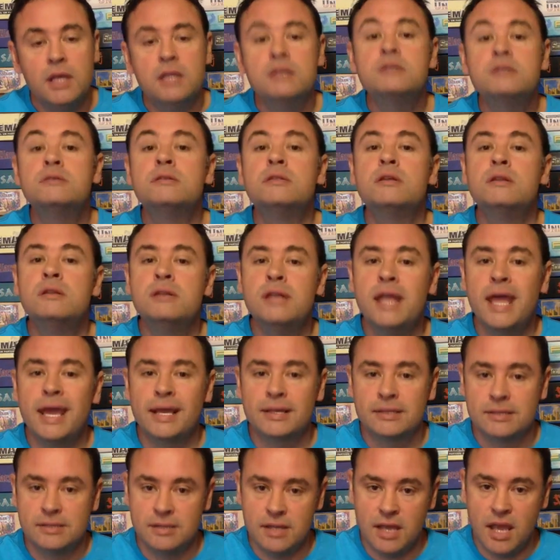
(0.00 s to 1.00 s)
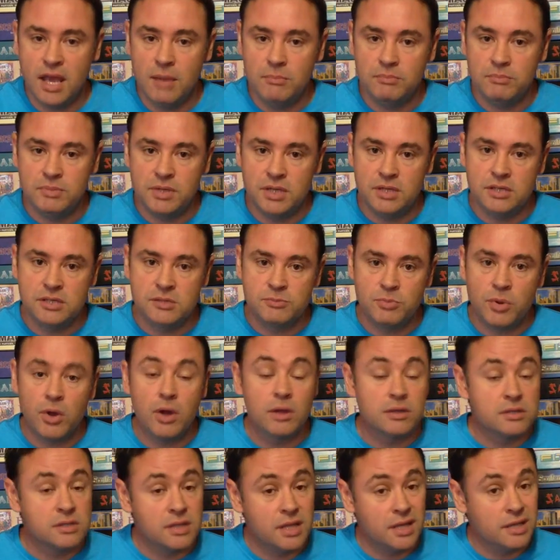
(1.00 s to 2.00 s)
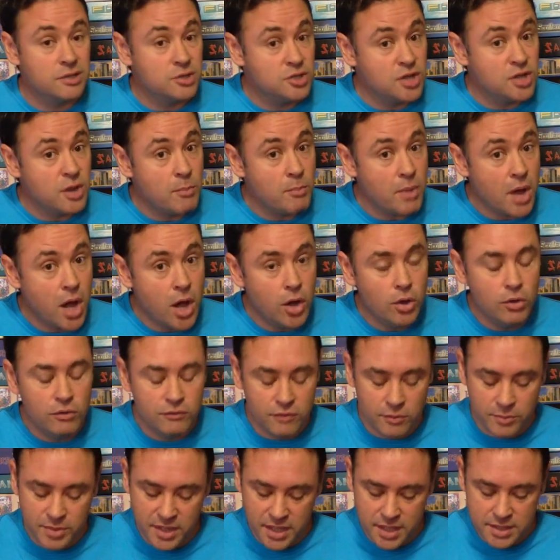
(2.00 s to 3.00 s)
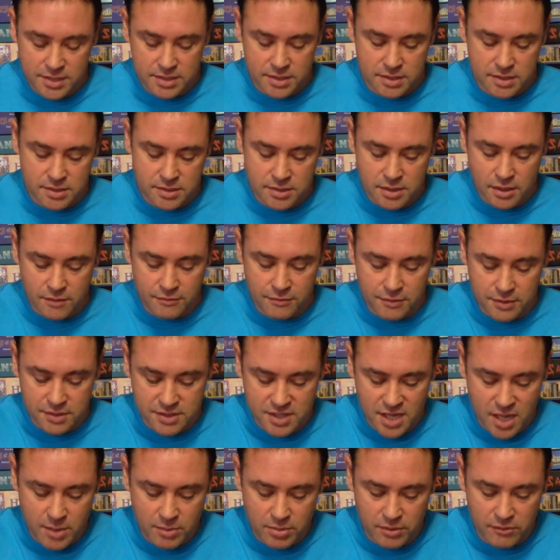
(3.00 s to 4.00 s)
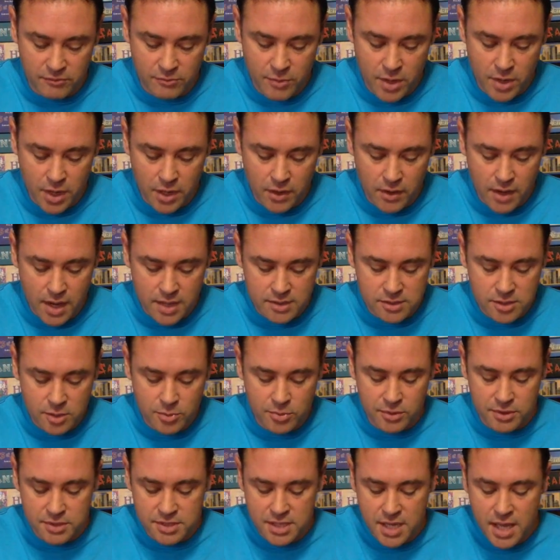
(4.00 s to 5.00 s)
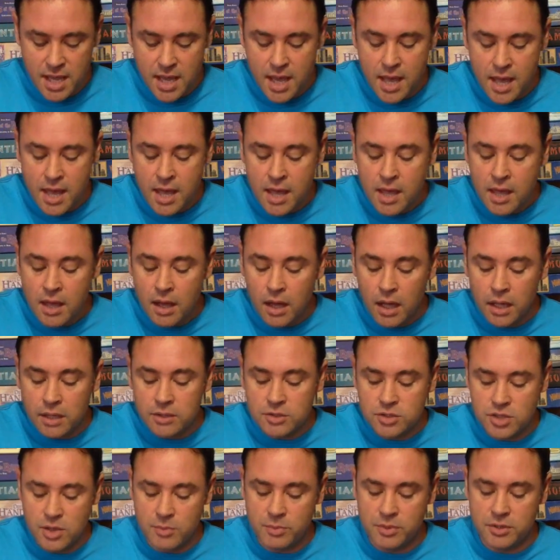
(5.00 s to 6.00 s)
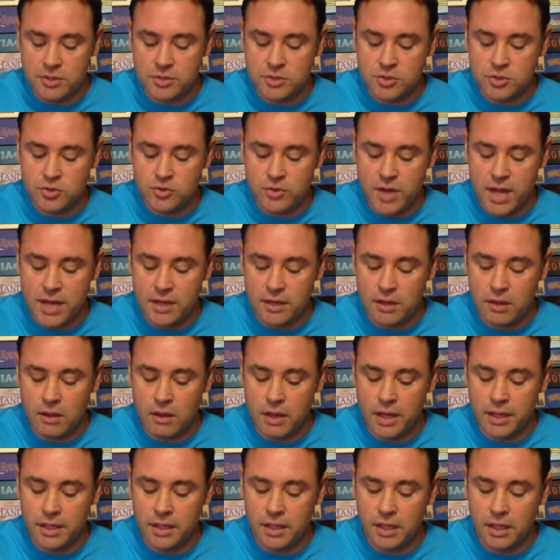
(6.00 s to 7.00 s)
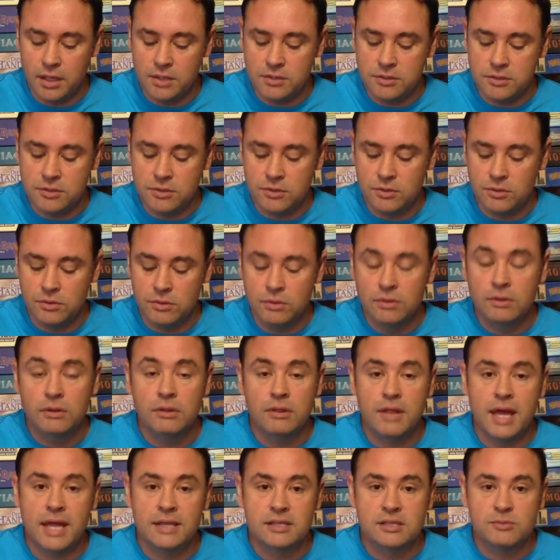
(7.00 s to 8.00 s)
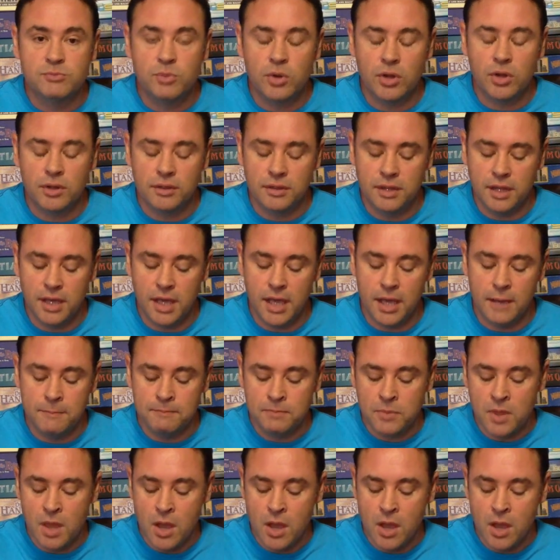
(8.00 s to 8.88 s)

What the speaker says: into the next empty spot, so they can jump over pieces. So for example, if my grasshopper is here, I can jump in a straight line into that spot there.